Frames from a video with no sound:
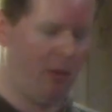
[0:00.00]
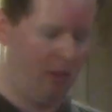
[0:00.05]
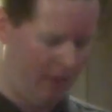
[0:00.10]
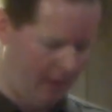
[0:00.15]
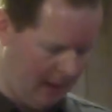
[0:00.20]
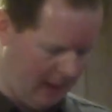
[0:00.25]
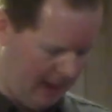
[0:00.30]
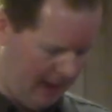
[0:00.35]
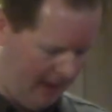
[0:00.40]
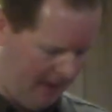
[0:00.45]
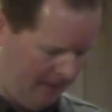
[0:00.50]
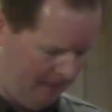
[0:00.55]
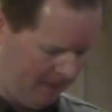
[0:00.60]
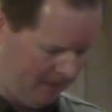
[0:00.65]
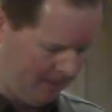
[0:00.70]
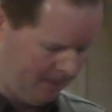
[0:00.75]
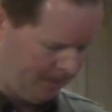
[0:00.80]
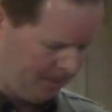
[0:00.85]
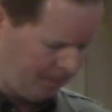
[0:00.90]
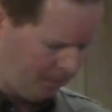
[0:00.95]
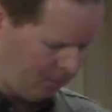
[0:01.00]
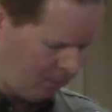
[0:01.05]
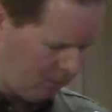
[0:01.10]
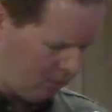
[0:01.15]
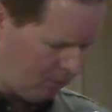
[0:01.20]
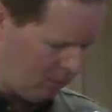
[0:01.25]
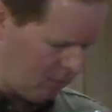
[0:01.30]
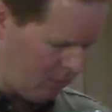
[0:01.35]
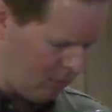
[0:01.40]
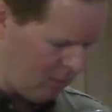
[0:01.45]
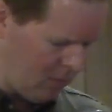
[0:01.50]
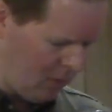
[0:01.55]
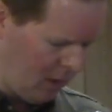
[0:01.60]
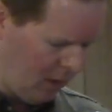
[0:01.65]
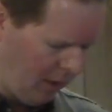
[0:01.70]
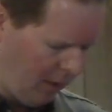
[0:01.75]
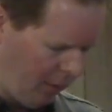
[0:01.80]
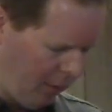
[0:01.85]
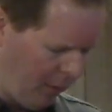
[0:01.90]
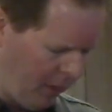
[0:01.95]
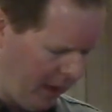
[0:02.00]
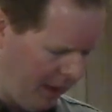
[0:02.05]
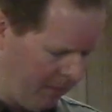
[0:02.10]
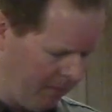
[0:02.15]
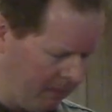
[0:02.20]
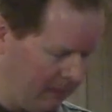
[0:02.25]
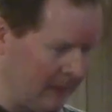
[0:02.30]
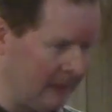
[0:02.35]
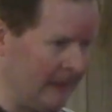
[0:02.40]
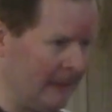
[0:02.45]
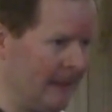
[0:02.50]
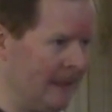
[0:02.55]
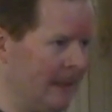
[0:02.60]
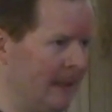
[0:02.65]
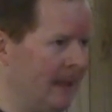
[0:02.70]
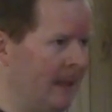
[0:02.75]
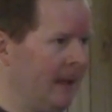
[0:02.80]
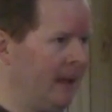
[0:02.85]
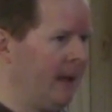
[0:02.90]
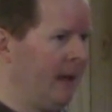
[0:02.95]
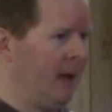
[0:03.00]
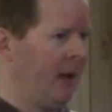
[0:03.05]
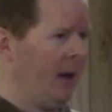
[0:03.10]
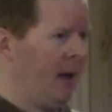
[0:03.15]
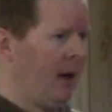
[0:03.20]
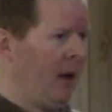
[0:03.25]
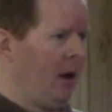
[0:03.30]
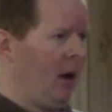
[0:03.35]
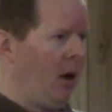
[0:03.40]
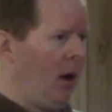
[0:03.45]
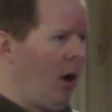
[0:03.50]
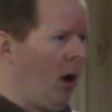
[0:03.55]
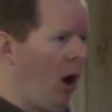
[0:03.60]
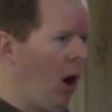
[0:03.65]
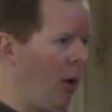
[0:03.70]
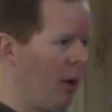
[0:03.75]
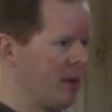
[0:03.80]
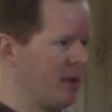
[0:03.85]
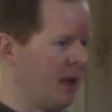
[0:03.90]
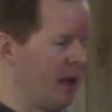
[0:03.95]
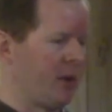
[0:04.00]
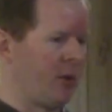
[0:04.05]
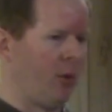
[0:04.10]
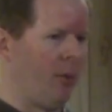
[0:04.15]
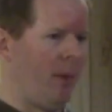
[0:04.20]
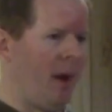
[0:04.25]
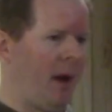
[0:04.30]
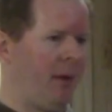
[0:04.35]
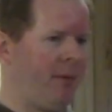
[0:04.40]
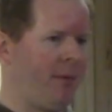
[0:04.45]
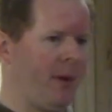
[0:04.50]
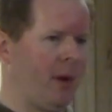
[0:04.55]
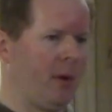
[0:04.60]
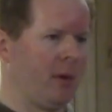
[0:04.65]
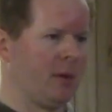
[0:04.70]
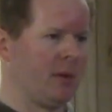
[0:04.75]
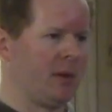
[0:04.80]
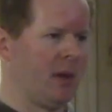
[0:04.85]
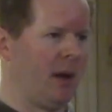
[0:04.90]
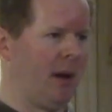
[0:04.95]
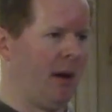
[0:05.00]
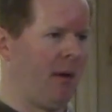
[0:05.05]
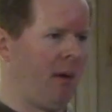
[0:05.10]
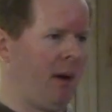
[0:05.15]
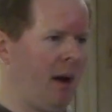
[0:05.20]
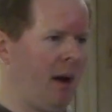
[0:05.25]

Um, we always like to remind folks, and I don't,